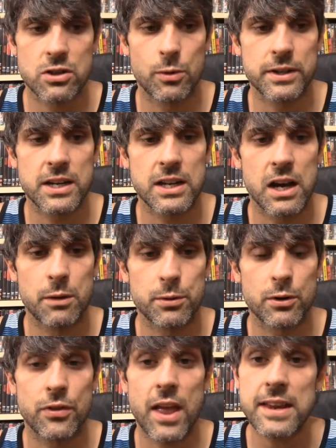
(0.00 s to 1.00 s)
No one can help
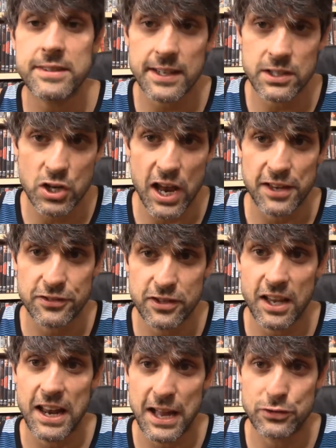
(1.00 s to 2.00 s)
her. They
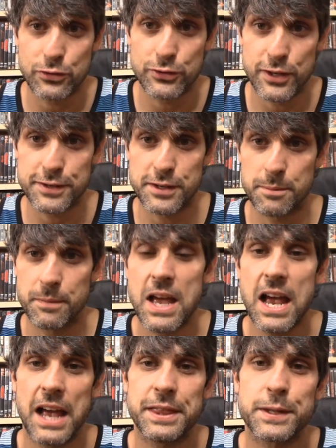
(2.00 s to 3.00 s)
suggest an exorcism,
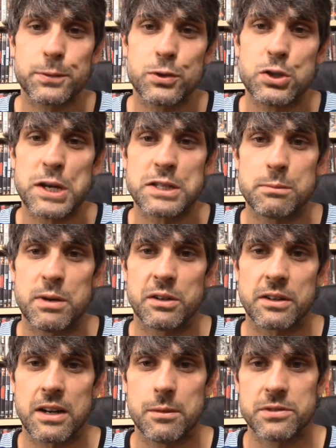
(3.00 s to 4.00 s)
and that's when Jason
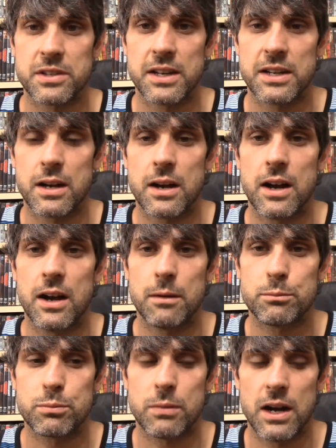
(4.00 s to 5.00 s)
Miller comes in,
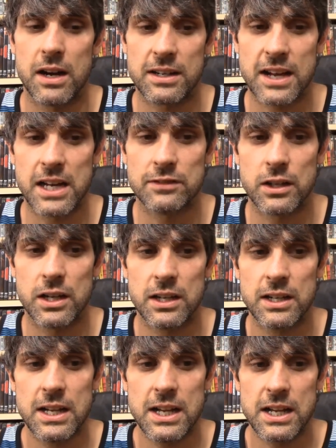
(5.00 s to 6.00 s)
uh, uh, uh kind of
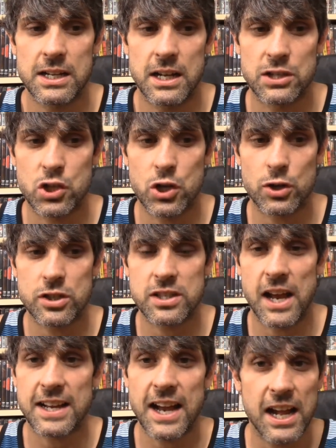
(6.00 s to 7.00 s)
a a church
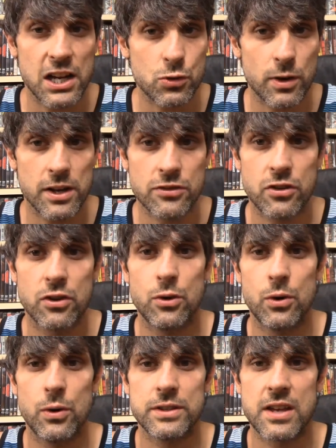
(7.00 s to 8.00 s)
psychiatrist
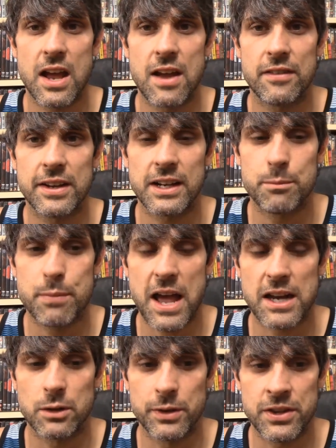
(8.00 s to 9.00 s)
who is having a
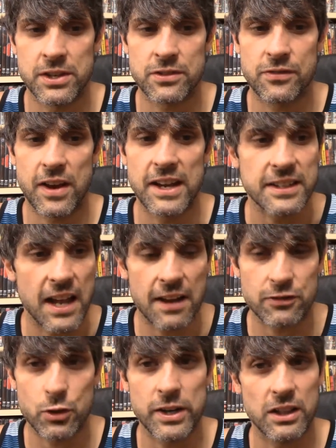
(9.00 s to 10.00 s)
battle with his fate
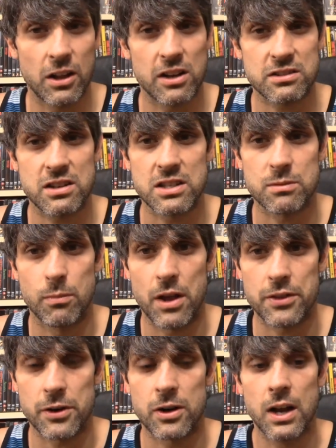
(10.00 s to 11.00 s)
after he lost his
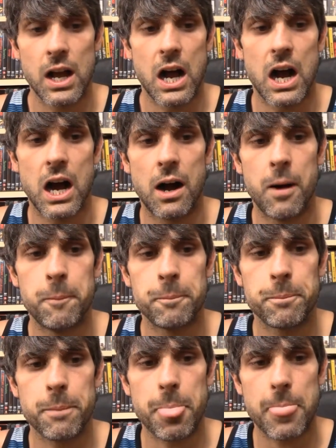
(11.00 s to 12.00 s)
mother.
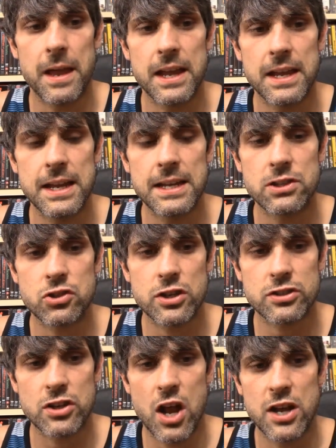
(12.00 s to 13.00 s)
Um, he's
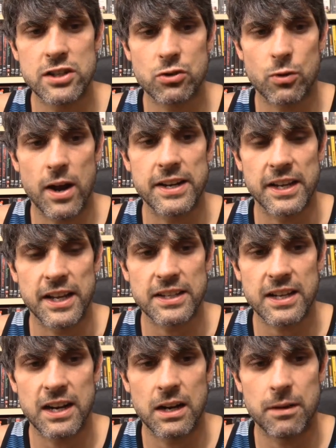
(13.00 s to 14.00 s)
just a, uh, he's great in
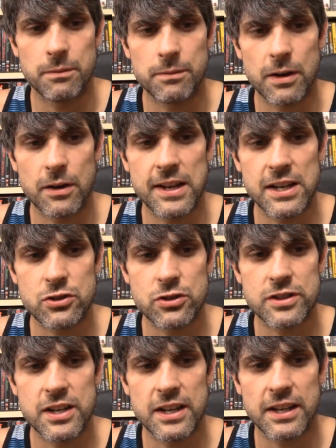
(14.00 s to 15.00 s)
it. Um, very
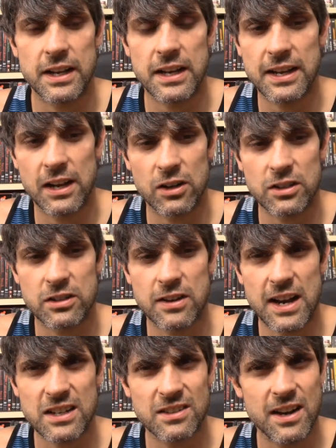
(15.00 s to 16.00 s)
interesting character
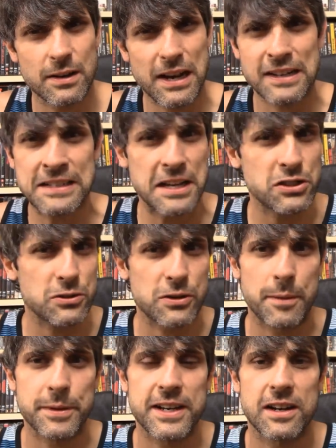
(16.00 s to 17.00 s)
actor. I, I, guess you'd
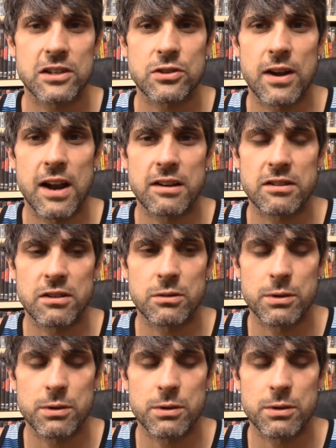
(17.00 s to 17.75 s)
call him a character actor.